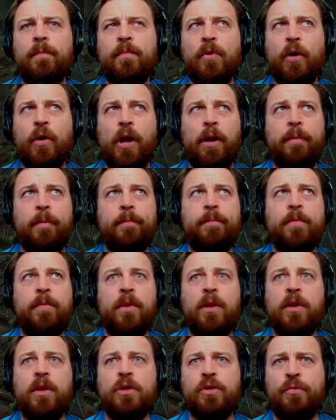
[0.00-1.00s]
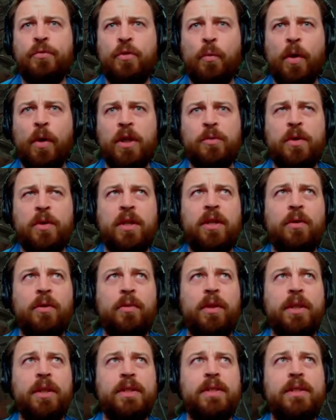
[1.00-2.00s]
Okay. There's a few ways we can deal
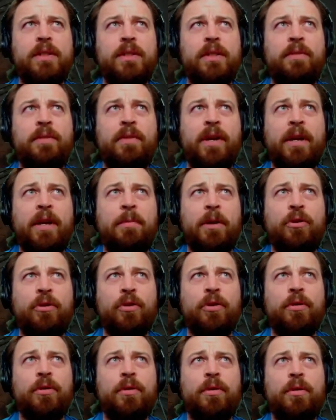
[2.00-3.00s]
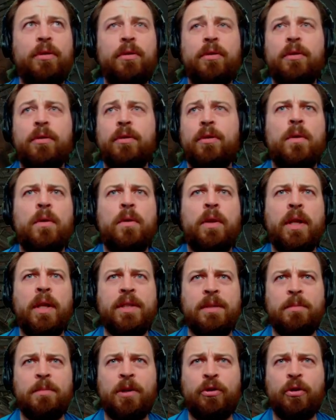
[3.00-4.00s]
with this if I get my turn. Okay, is
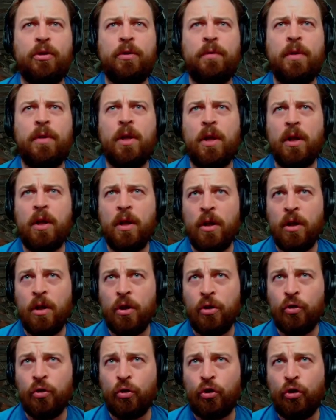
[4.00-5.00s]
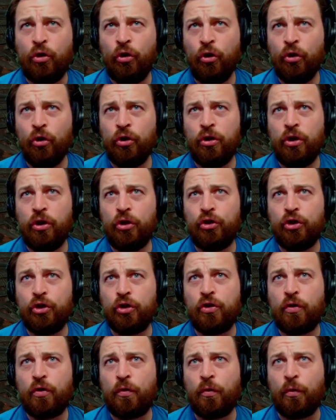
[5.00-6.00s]
it my turn? You could
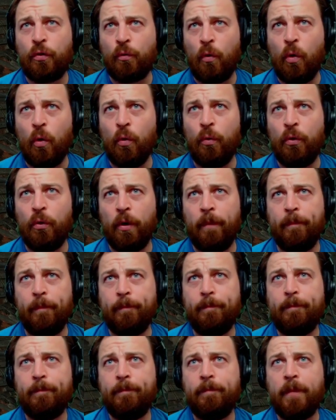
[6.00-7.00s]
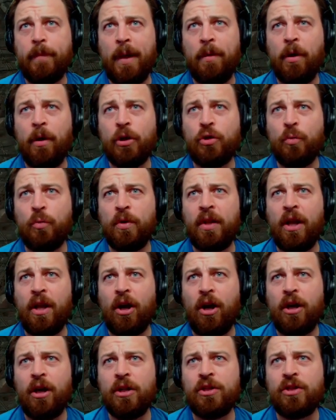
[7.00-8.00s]
just throw them. I'm not sure what the
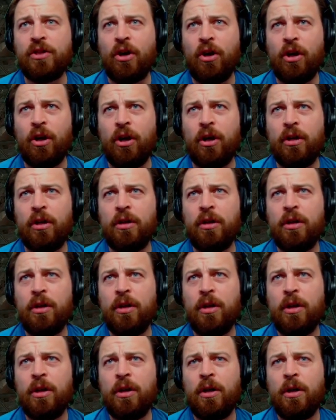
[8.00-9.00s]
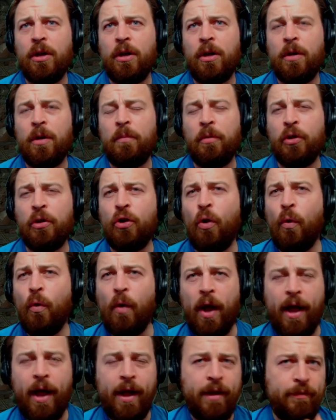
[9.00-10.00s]
odds are, but you don't
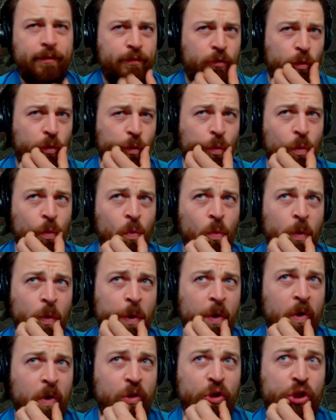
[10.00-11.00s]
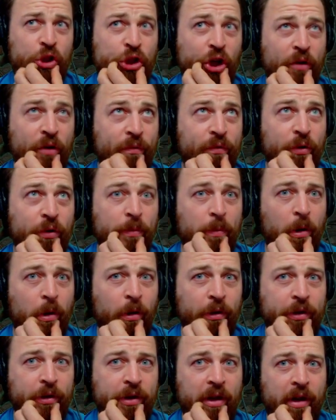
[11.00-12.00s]
have to shove them all
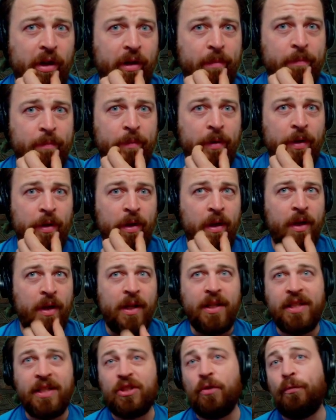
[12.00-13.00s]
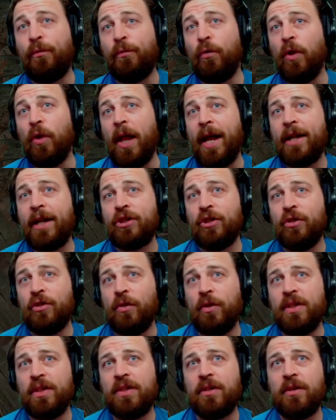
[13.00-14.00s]
the time. This is a full action
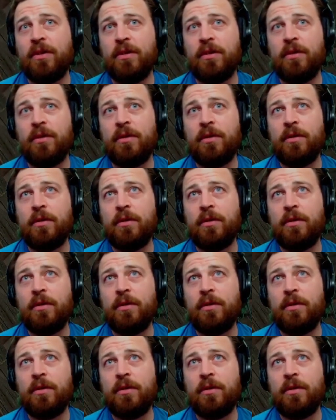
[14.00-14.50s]
though. This is a...